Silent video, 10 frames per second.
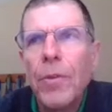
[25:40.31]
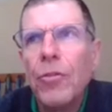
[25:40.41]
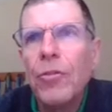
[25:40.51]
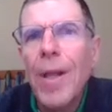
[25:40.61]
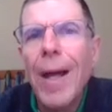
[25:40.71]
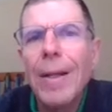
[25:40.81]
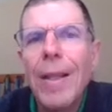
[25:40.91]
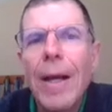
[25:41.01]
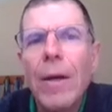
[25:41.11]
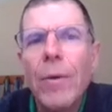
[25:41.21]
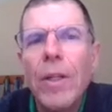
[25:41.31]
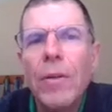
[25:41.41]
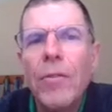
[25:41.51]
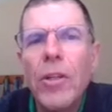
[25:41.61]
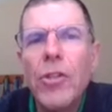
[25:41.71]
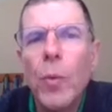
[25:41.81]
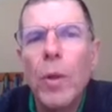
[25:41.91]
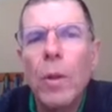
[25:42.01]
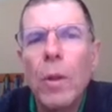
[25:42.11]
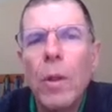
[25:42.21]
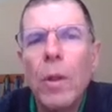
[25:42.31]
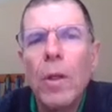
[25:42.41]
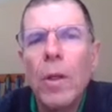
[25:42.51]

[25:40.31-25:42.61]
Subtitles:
does not allow an individual